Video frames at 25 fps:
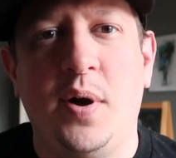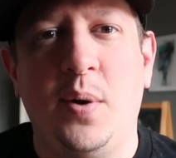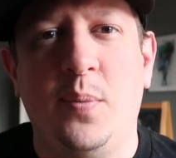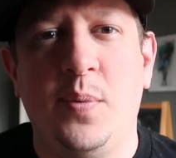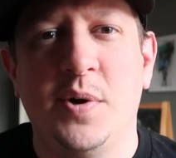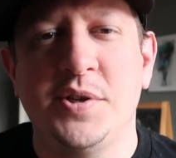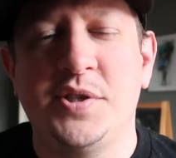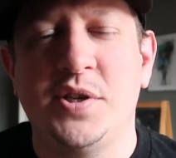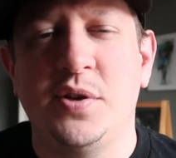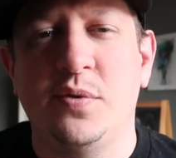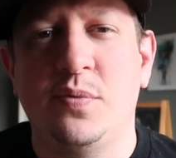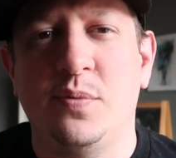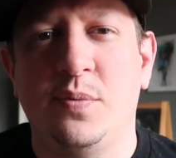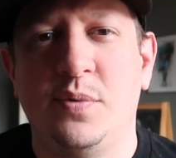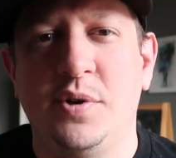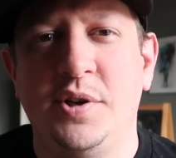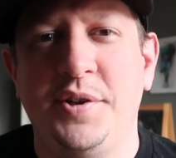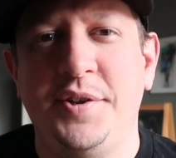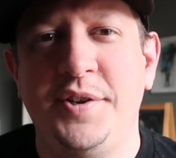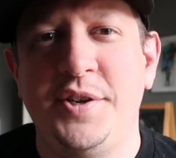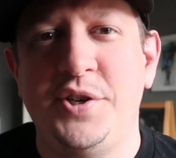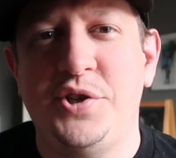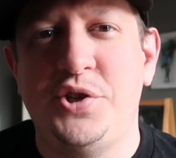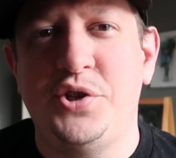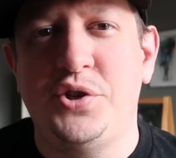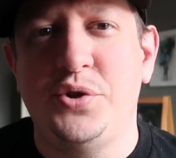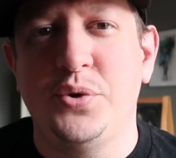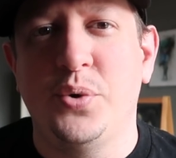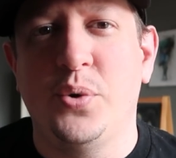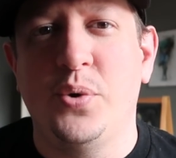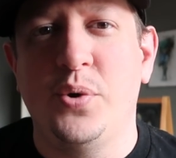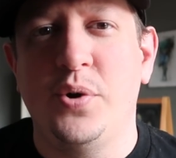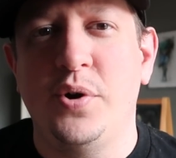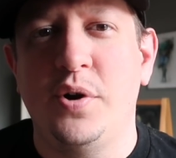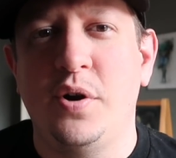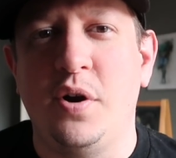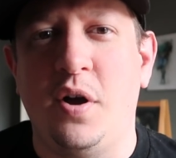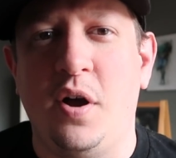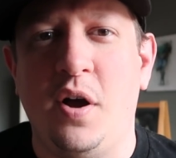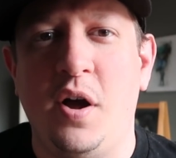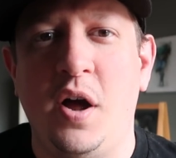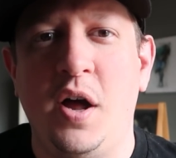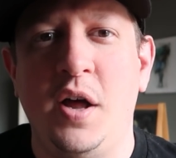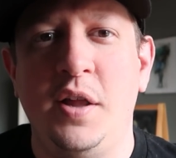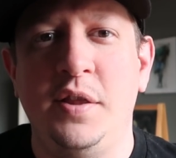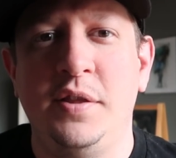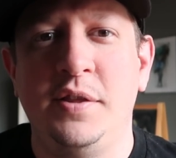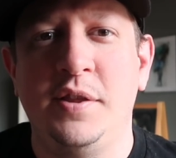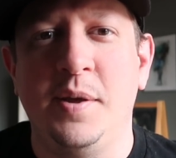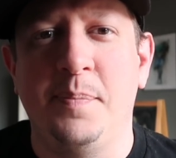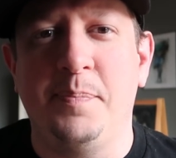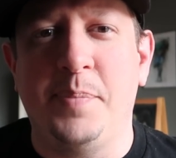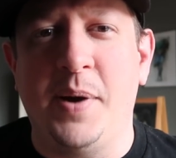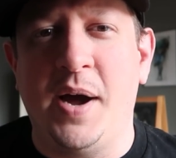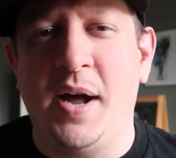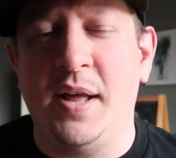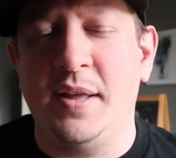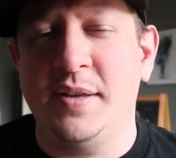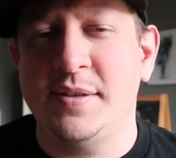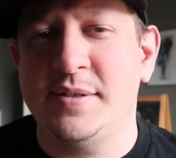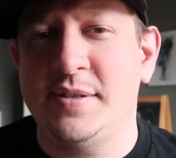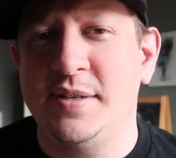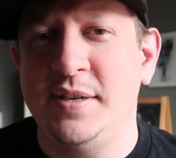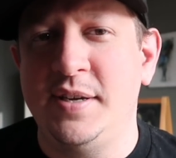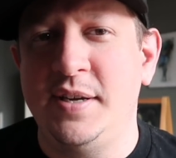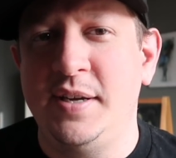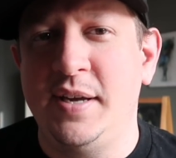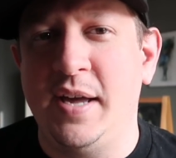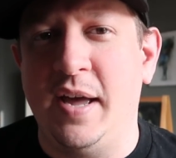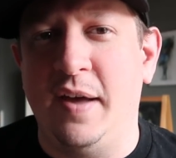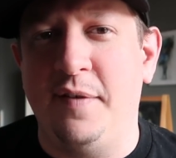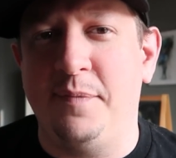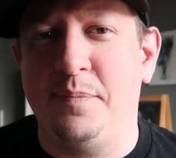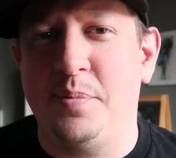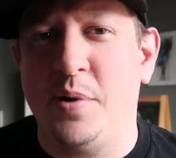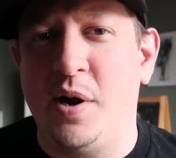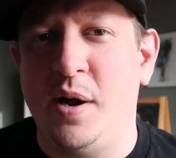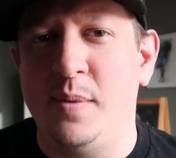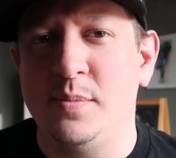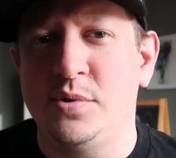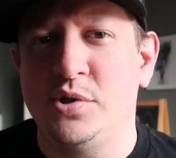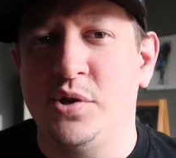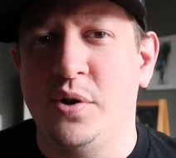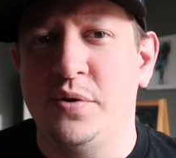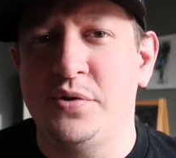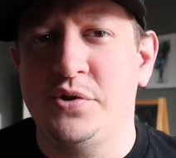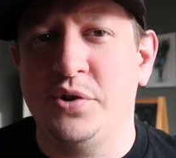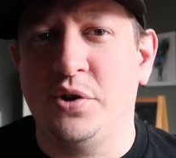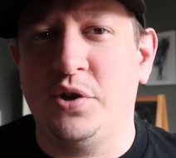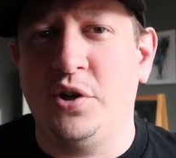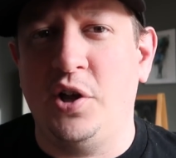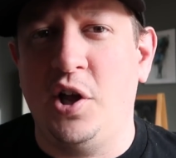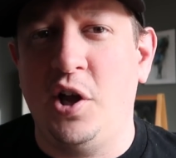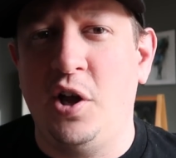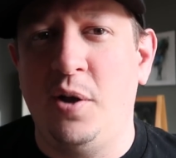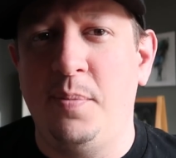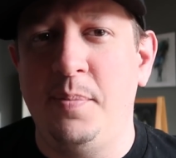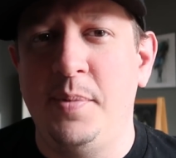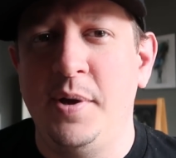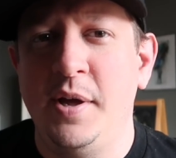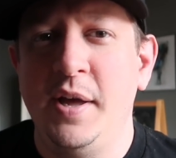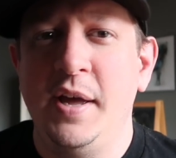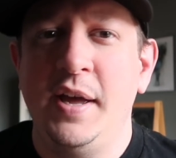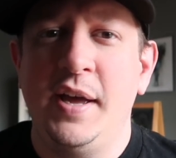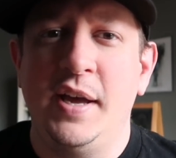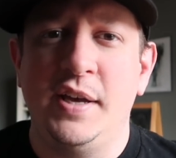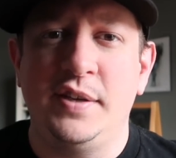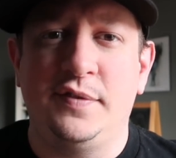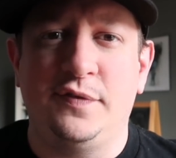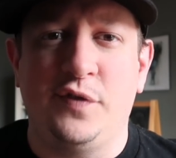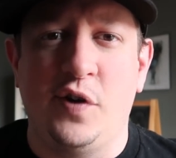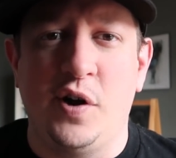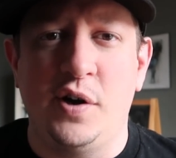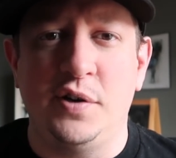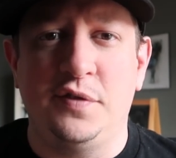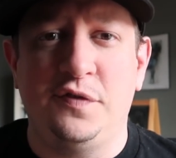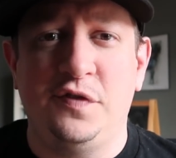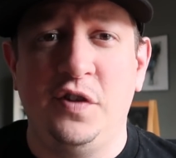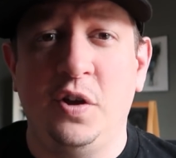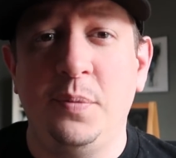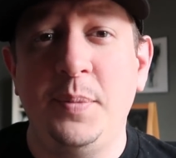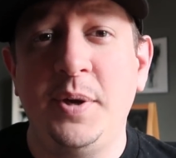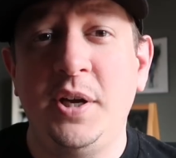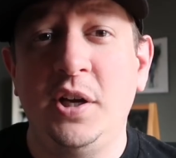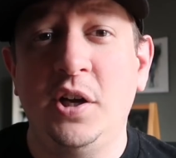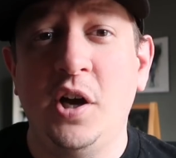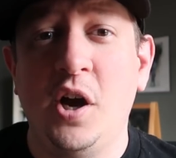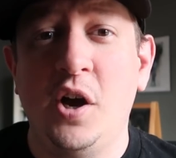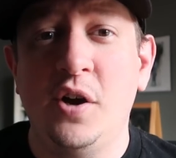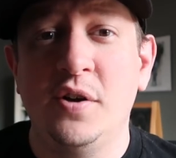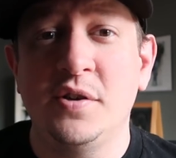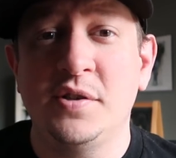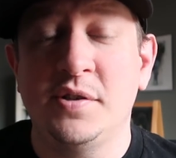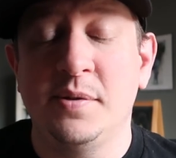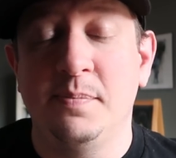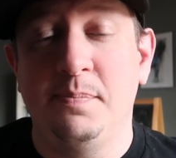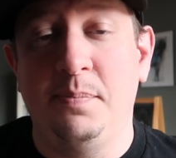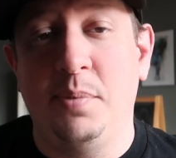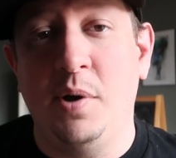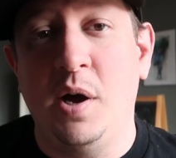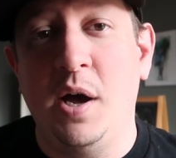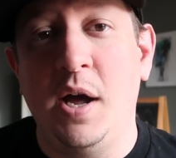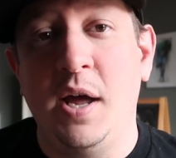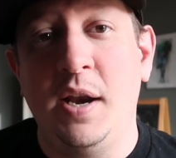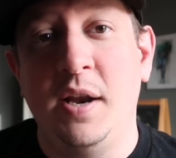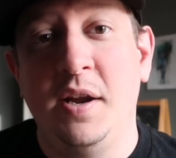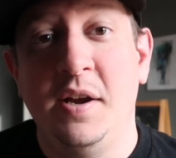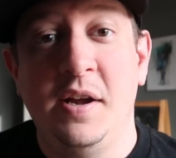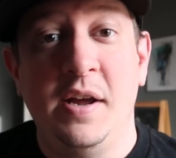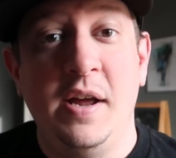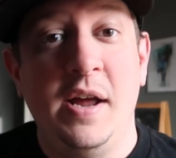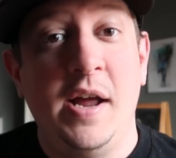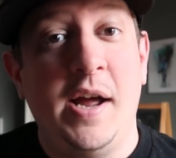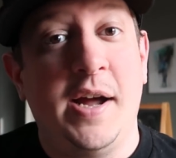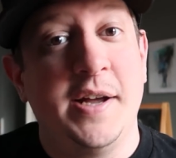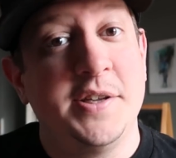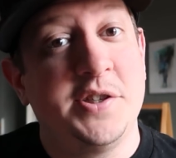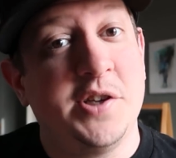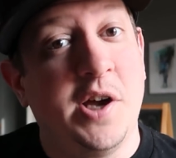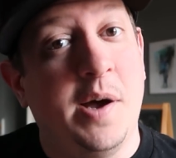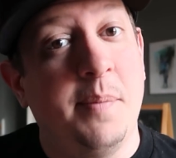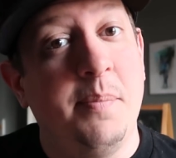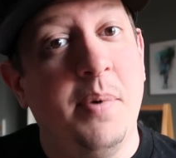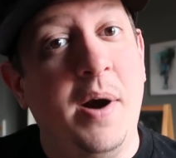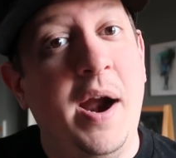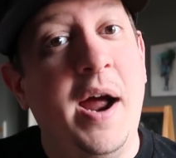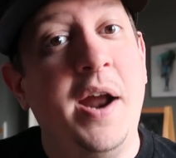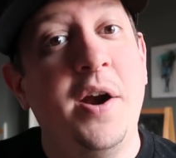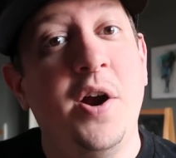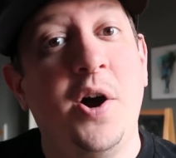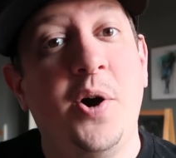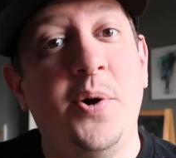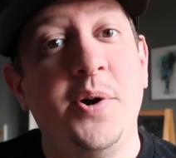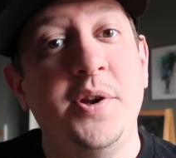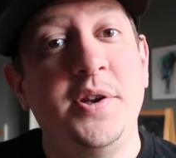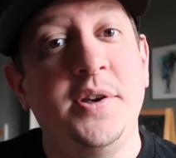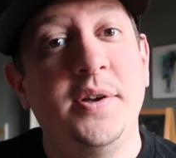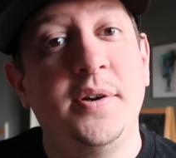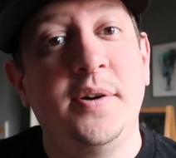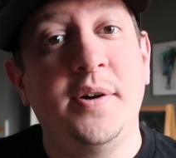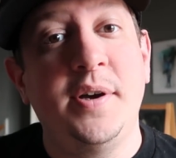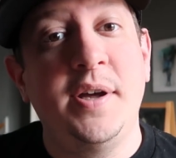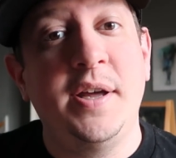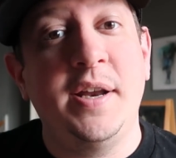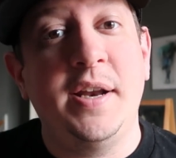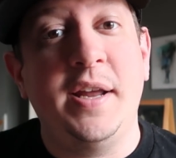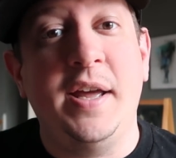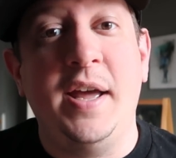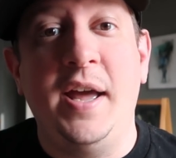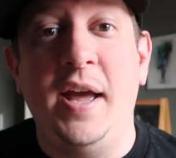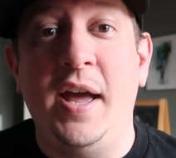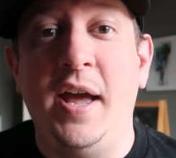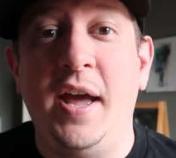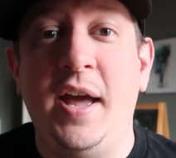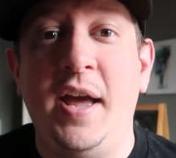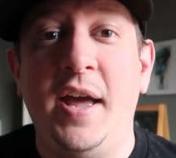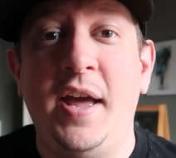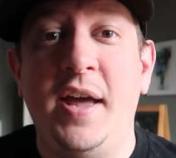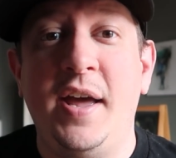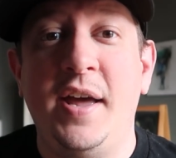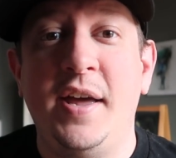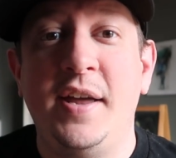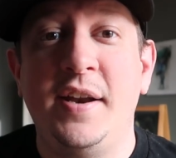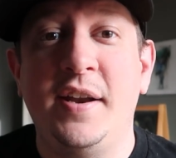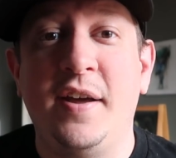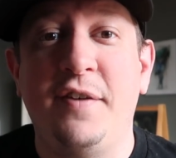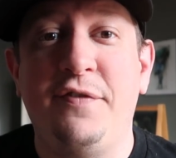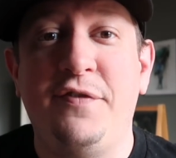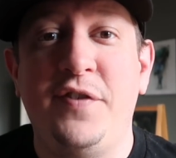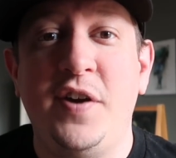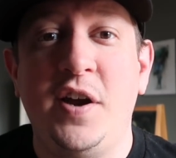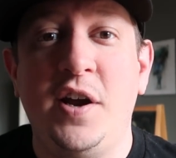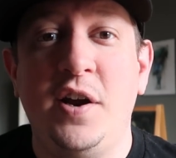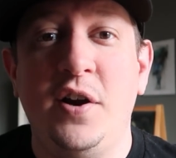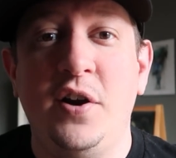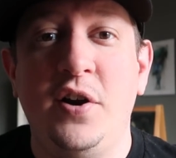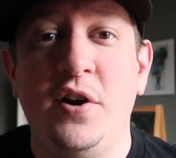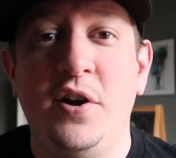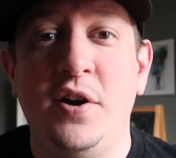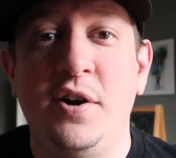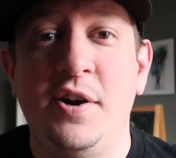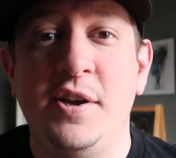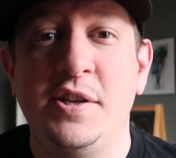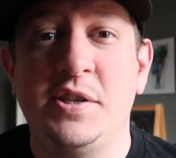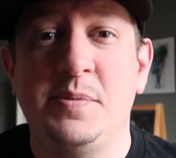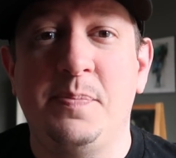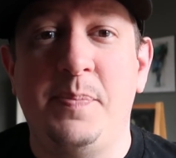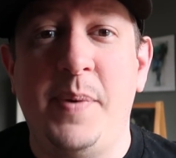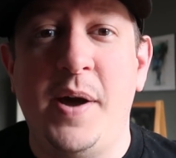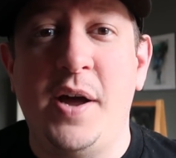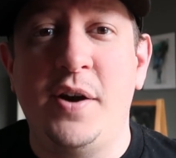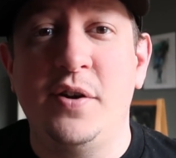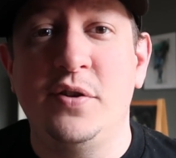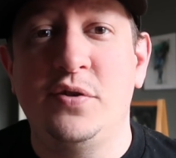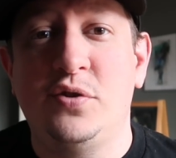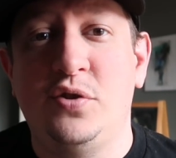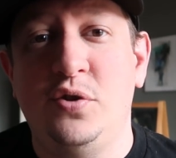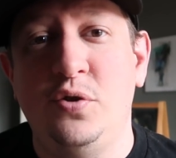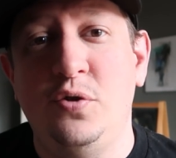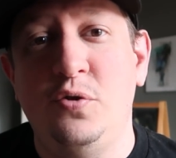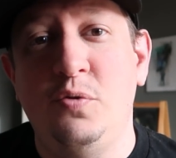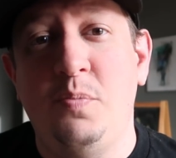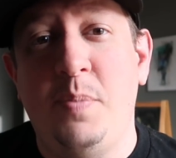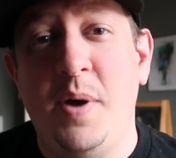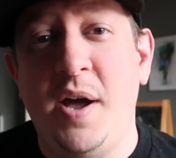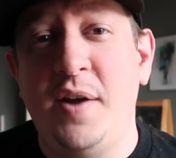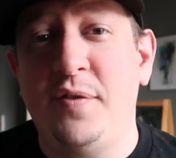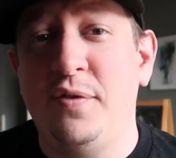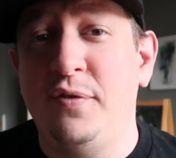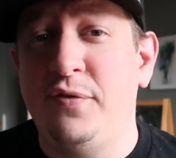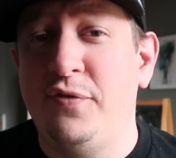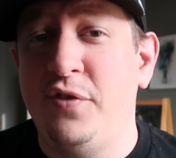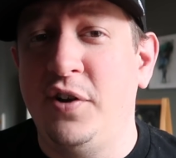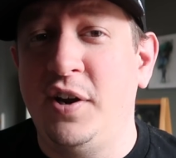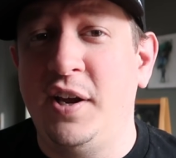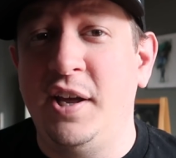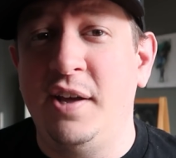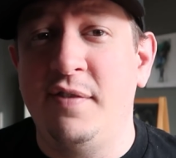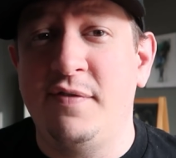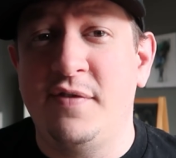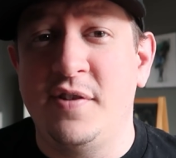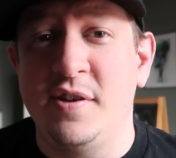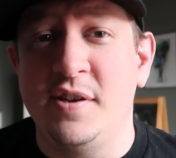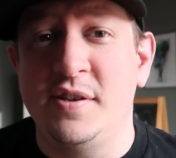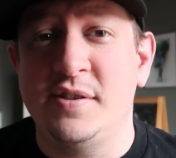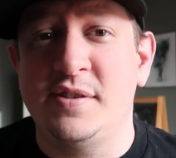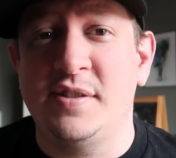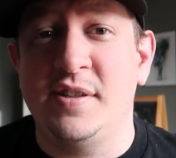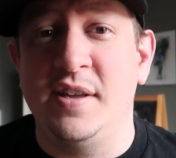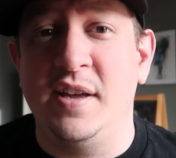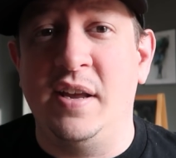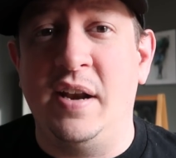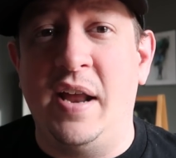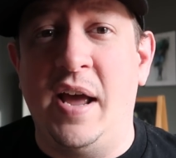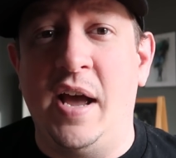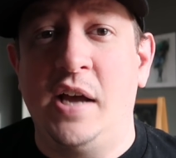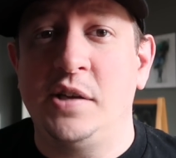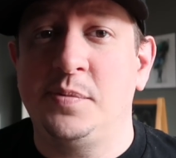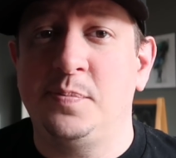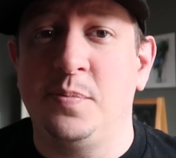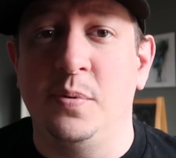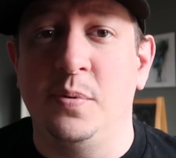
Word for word: I wasn't really sure on the policy of Prime Social Club as far as filming goes, but I saw Brad Owen do it, and I figured it's better to beg for forgiveness than ask